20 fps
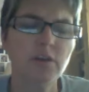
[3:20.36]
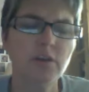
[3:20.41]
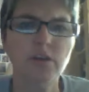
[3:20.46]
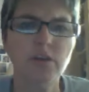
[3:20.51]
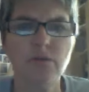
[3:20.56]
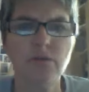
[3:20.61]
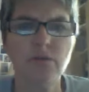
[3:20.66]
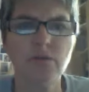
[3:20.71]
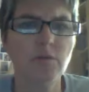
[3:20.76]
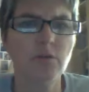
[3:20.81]

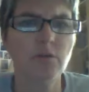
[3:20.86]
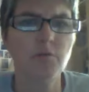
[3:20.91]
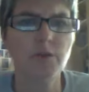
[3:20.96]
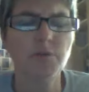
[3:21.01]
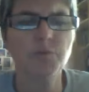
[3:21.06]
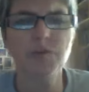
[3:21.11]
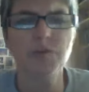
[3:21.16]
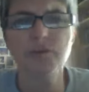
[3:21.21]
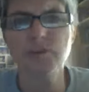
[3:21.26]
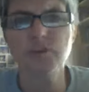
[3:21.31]

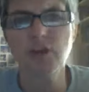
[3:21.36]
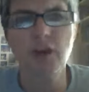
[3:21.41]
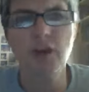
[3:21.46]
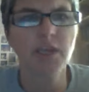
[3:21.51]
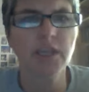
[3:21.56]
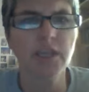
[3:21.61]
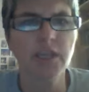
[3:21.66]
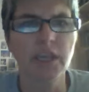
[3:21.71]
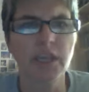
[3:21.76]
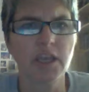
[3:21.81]
we're
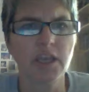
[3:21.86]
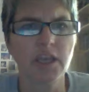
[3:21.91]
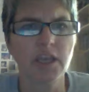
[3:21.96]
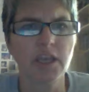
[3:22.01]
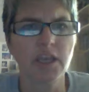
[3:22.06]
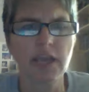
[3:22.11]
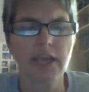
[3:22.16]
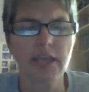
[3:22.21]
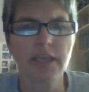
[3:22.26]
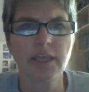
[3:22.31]
talking
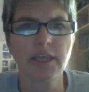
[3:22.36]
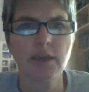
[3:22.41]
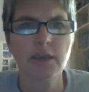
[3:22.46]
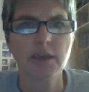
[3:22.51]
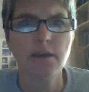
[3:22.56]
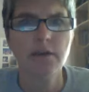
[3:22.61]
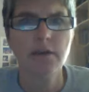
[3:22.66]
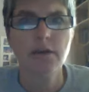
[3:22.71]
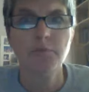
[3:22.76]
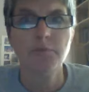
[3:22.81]
like
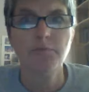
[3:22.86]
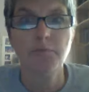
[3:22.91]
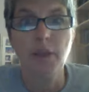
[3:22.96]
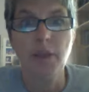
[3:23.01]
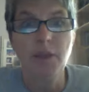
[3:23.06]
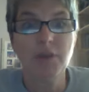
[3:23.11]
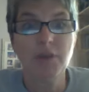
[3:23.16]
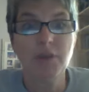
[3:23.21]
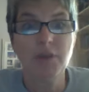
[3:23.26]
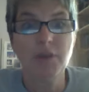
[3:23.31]

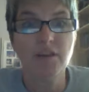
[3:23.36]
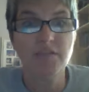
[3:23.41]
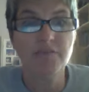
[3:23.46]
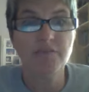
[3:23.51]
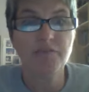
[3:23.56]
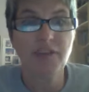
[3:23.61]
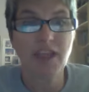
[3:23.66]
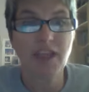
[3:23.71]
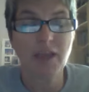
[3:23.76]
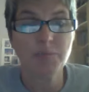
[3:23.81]
maybe in a
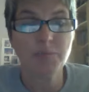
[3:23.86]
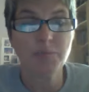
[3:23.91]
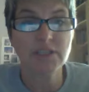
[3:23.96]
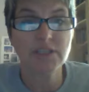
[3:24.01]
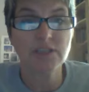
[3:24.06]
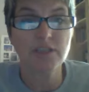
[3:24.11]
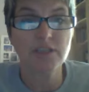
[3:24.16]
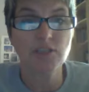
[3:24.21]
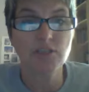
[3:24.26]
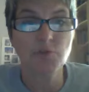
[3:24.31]
famine
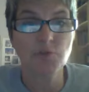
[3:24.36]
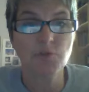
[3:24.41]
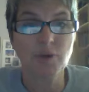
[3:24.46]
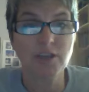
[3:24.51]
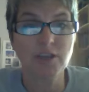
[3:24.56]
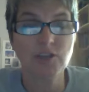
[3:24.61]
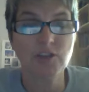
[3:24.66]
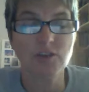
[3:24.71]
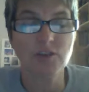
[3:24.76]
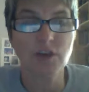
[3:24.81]

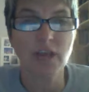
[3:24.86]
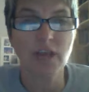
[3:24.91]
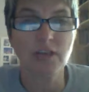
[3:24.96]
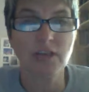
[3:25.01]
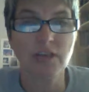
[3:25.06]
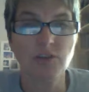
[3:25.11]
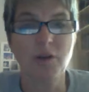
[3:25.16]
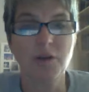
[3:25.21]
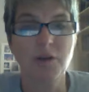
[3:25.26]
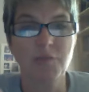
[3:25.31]
situation and
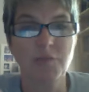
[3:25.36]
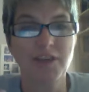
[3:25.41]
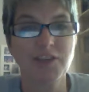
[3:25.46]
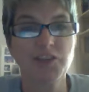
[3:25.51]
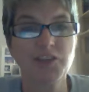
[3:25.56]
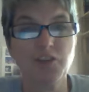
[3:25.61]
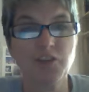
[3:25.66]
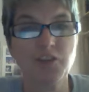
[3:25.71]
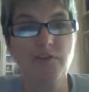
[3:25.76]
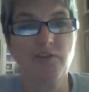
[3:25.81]
you want to make
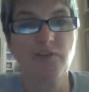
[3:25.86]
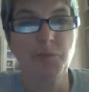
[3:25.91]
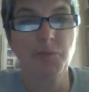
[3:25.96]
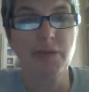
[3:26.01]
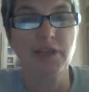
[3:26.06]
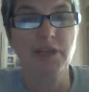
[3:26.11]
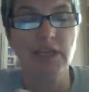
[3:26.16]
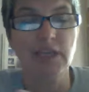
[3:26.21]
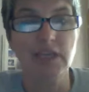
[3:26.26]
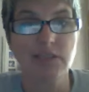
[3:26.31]
sure
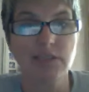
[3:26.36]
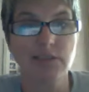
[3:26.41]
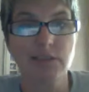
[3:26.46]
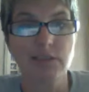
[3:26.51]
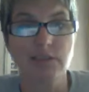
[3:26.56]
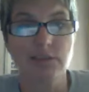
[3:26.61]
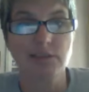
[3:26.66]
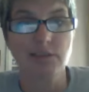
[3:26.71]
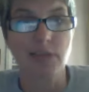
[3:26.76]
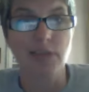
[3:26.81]
everybody gets the
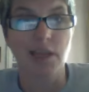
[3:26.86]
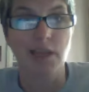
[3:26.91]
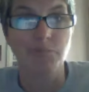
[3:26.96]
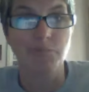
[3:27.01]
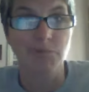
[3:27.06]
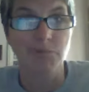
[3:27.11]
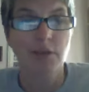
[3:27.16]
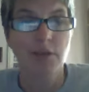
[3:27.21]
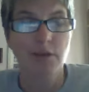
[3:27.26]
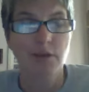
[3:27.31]
same.
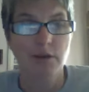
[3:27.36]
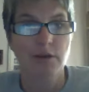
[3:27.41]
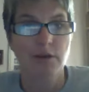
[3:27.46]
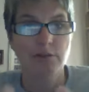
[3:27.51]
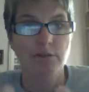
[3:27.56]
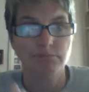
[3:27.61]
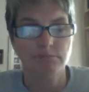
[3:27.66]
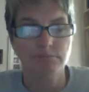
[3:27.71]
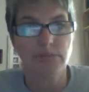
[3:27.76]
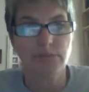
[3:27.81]

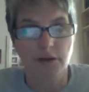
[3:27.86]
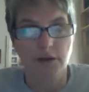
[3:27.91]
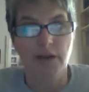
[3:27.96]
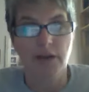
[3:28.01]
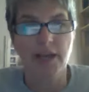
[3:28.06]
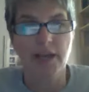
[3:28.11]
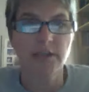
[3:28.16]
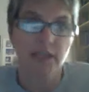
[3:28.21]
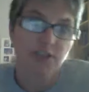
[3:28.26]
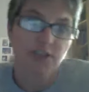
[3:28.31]
All
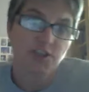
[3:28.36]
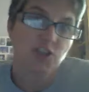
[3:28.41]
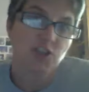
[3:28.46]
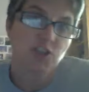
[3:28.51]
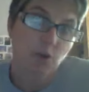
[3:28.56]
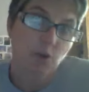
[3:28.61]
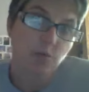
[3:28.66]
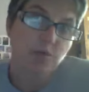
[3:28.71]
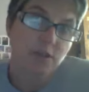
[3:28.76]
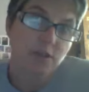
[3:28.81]
right, like
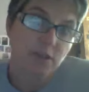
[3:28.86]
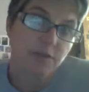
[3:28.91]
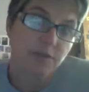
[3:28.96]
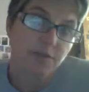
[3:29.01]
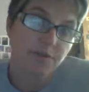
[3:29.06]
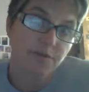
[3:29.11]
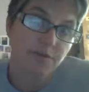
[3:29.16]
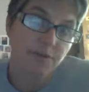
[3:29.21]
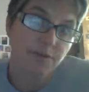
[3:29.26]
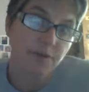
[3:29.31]
Joseph
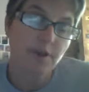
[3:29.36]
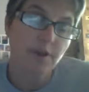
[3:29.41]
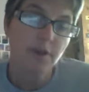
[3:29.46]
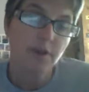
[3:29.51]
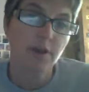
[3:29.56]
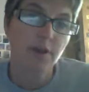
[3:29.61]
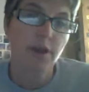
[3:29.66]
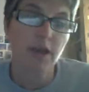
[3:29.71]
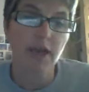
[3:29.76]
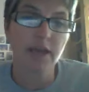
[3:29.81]

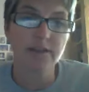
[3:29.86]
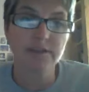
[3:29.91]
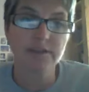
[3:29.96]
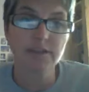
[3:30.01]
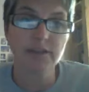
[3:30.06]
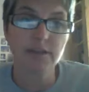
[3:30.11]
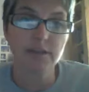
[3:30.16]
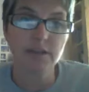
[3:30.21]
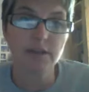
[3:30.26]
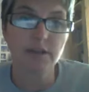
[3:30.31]

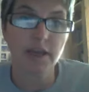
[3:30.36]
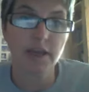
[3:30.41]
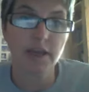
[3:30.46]
did